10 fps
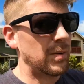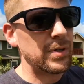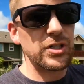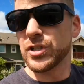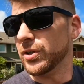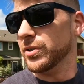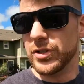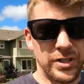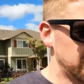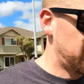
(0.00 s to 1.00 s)
I'm gonna show you,
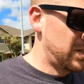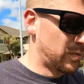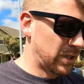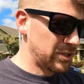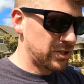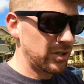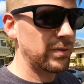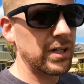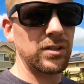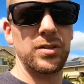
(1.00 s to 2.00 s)
you're gonna see, and we're gonna show you
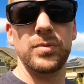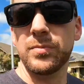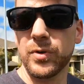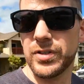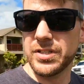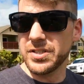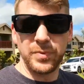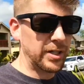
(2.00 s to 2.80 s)
around a little bit more of these,